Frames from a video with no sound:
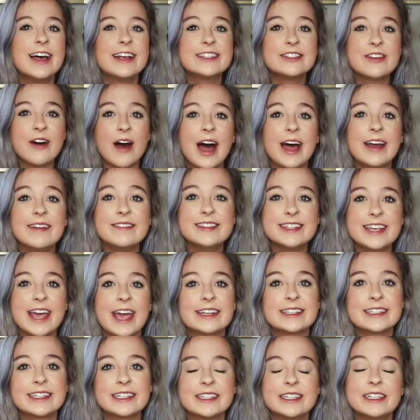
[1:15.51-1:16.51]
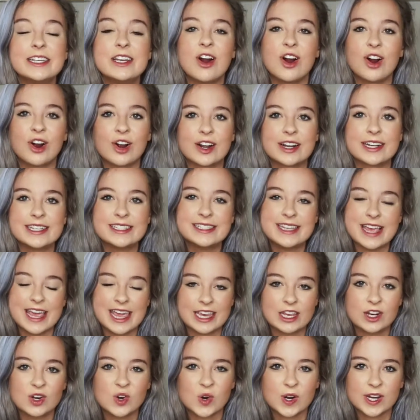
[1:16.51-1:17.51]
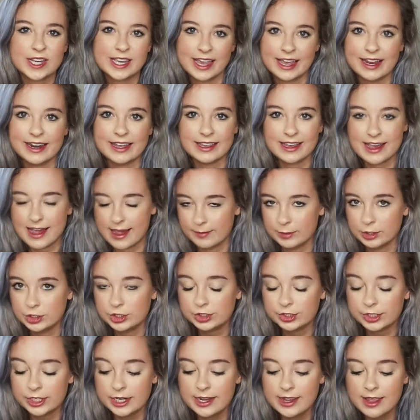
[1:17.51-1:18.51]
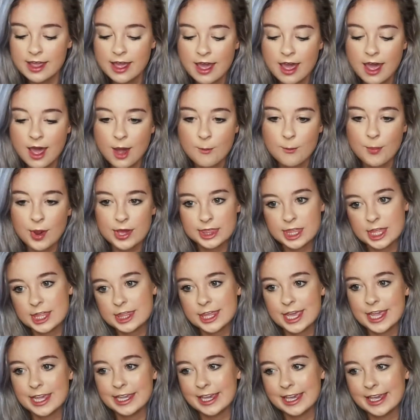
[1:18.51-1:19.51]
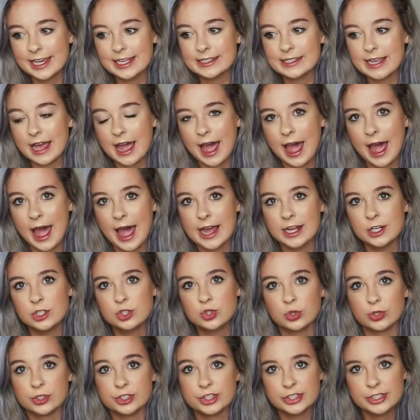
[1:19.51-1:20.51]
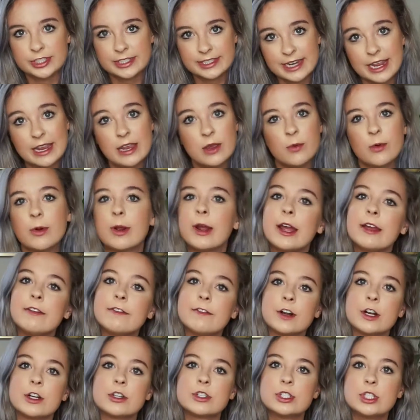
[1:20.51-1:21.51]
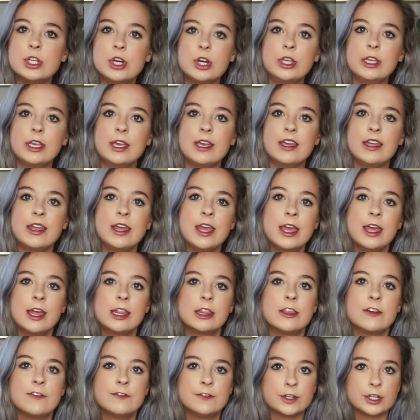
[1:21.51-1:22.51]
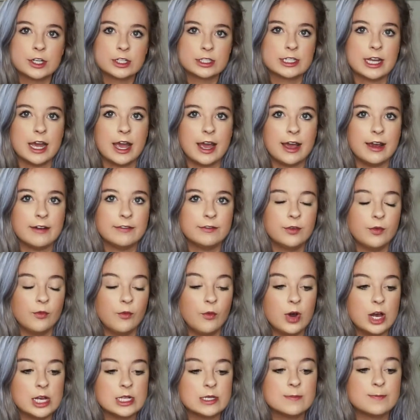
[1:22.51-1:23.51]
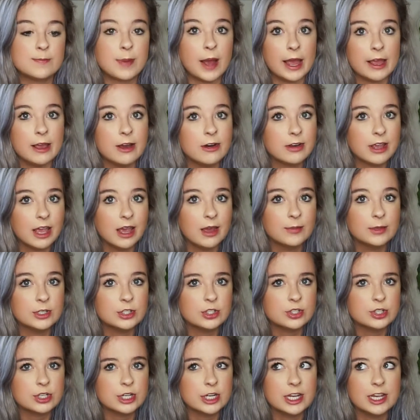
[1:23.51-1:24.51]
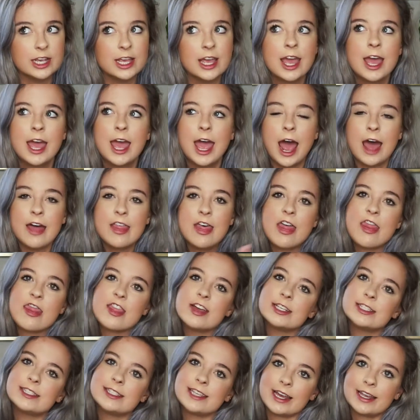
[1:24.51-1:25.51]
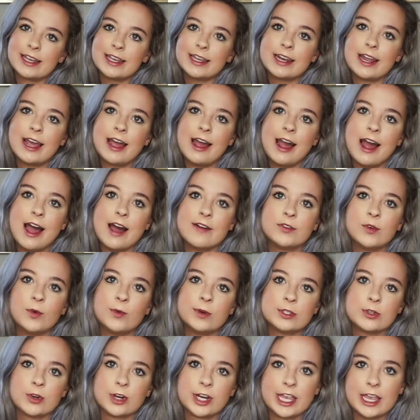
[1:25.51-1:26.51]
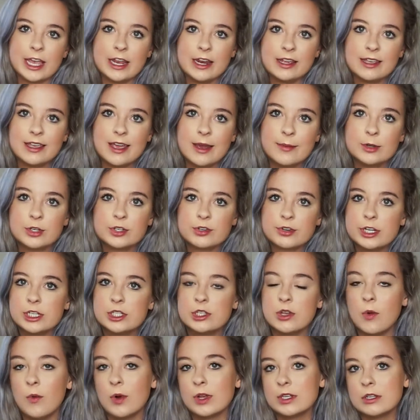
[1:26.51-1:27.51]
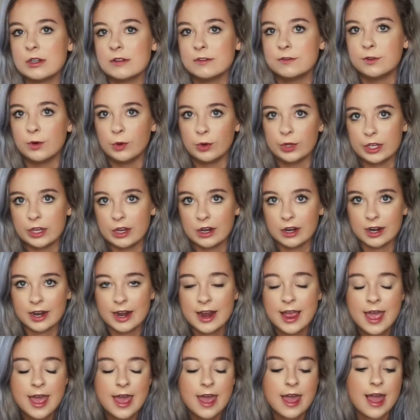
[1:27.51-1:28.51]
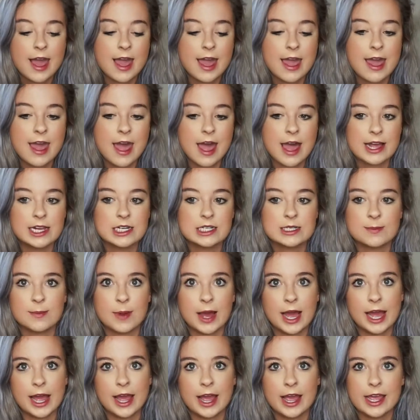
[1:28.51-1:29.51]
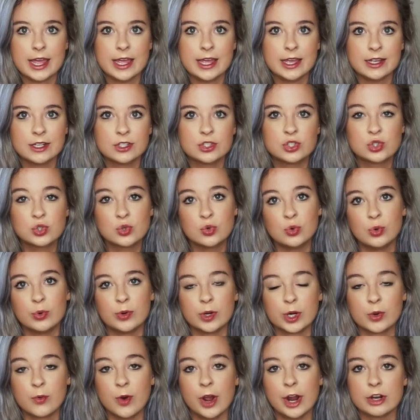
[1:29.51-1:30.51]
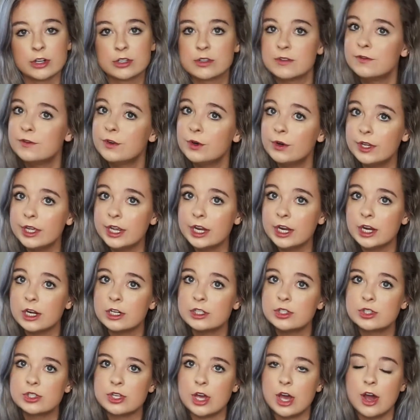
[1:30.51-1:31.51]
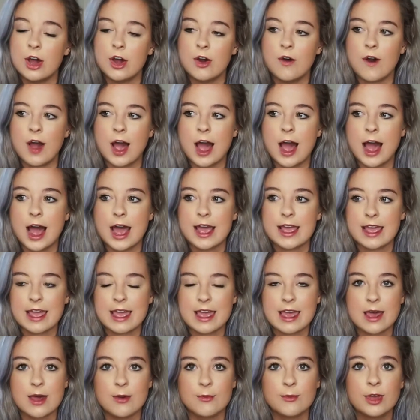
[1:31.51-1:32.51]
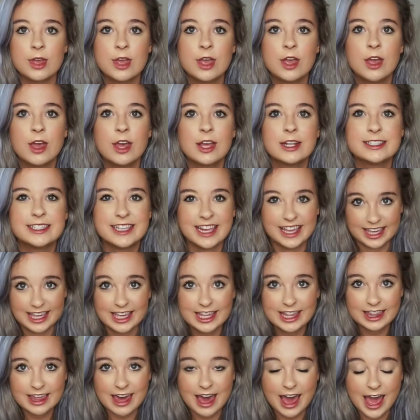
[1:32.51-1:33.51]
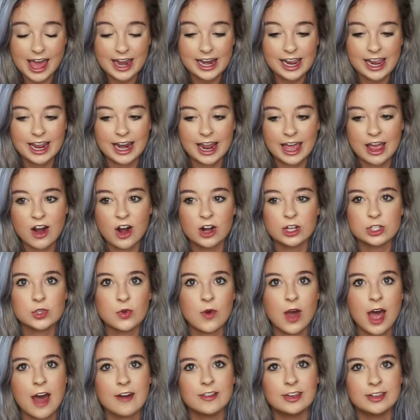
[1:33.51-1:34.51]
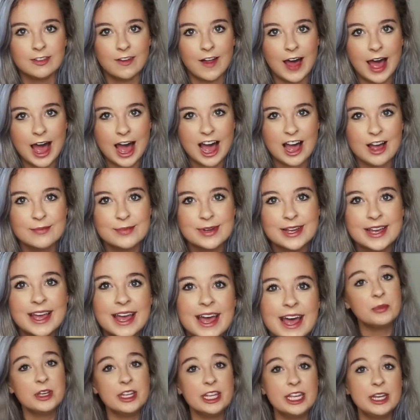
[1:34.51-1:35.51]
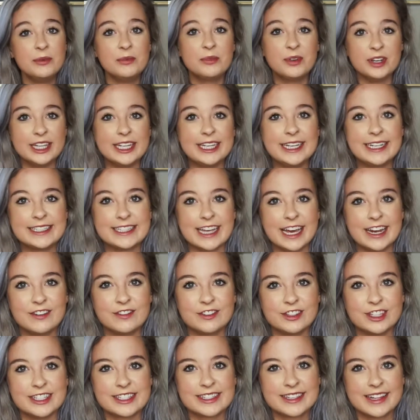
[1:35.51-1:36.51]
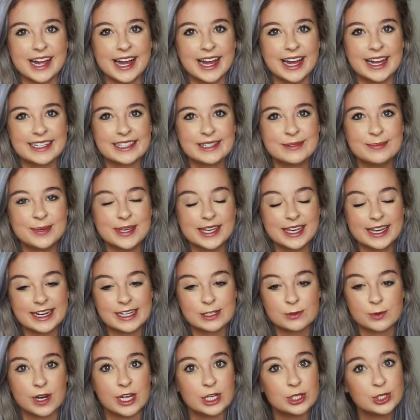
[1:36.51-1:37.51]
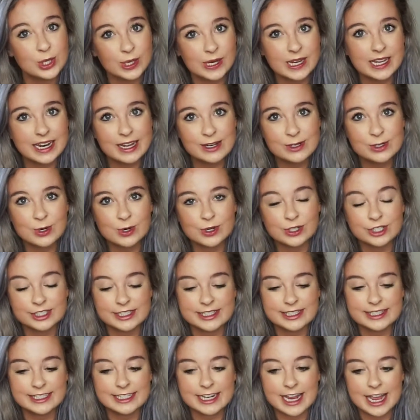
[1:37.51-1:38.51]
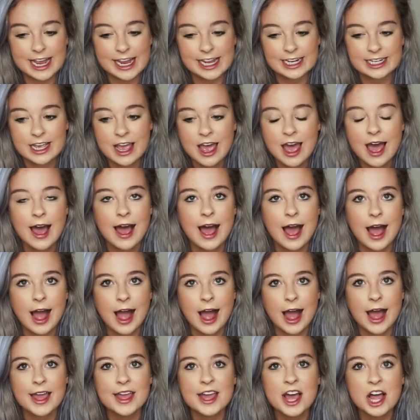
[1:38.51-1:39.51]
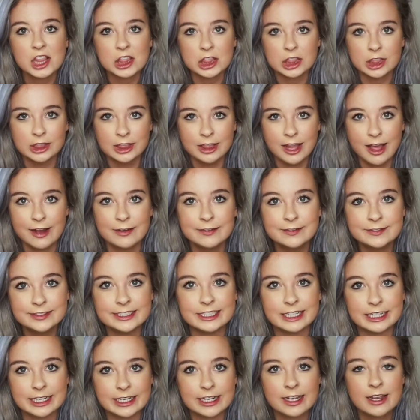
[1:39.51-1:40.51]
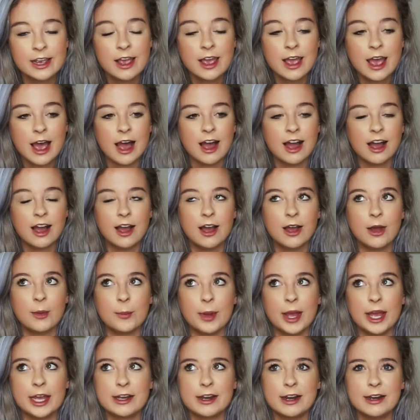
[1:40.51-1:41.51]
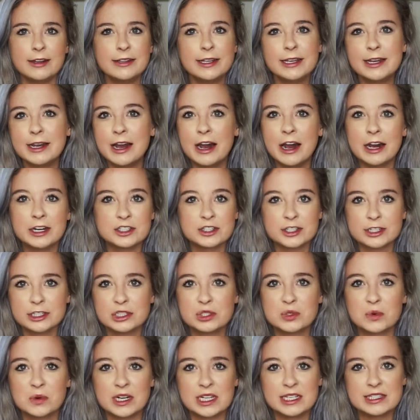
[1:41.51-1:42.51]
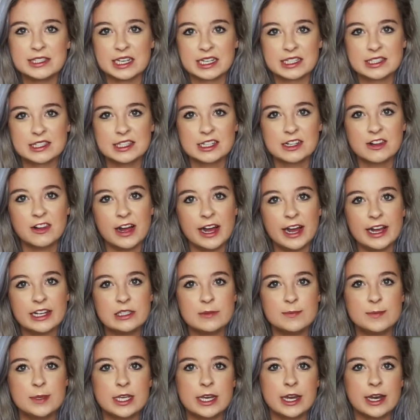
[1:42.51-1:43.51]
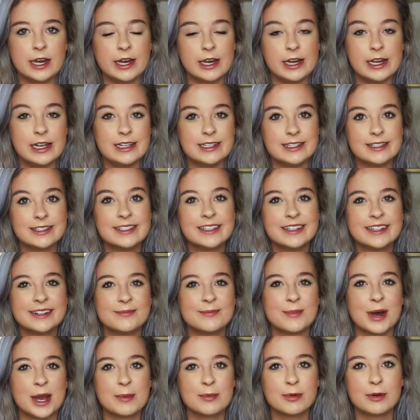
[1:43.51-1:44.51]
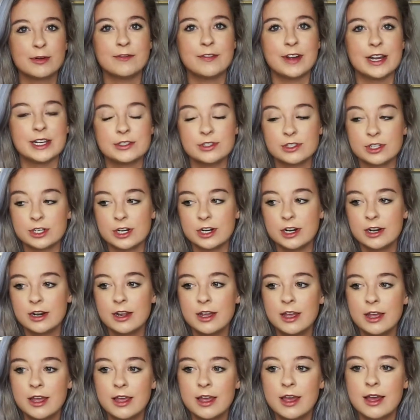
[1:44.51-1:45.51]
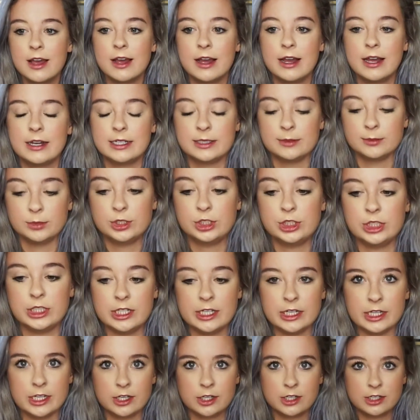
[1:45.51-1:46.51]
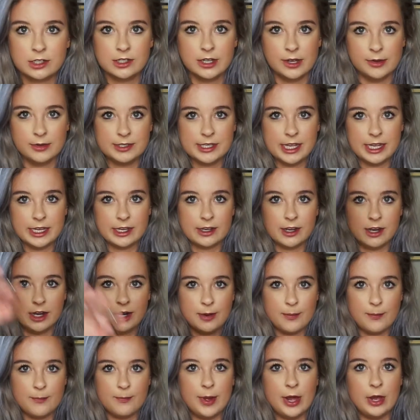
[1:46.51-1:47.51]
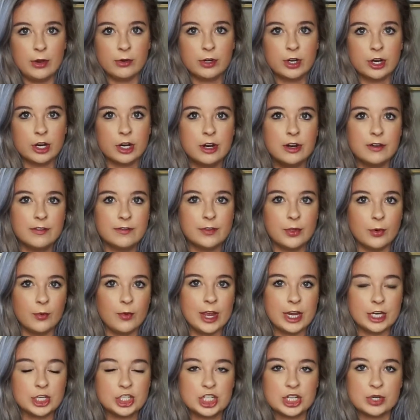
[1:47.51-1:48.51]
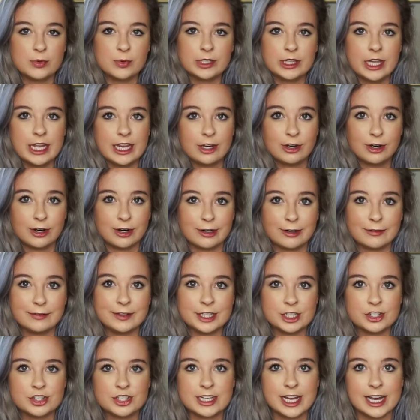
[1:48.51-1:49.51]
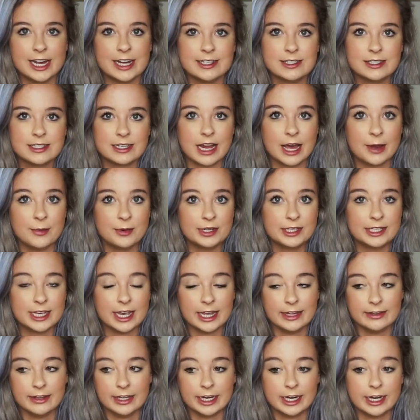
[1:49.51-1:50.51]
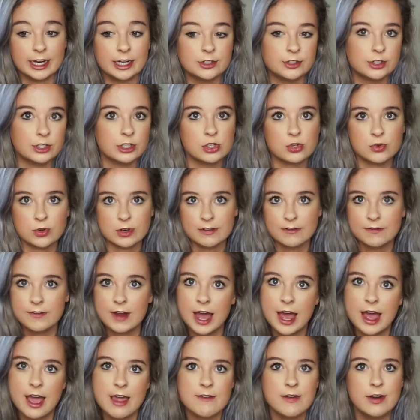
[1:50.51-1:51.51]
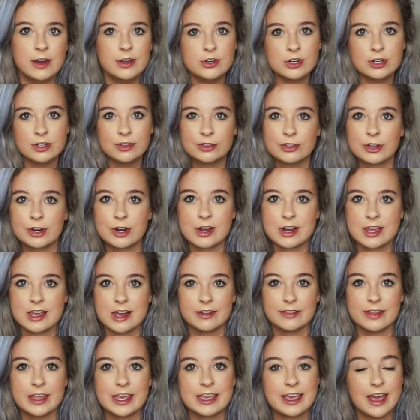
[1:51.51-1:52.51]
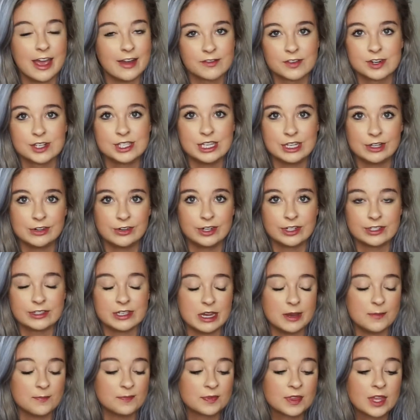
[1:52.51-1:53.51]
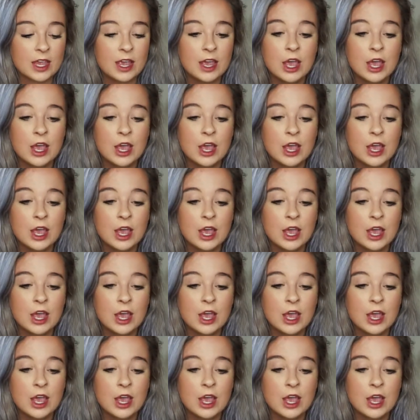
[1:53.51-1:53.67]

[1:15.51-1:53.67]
So I've technically already taken organic chemistry, but the thing is, at Georgia State where I first took it, the first half was biochemistry and then the second half was organic chemistry, so it wasn't a full year, and my school requires a full year, so I am taking that, and I also have a lab. Really, really excited for this class because when I took it at Georgia State, I loved it. I got like 126 in the class because my professor, it was like on a bell curve the way she would like curve each test, and I would get like 125, 130 on like every single exam.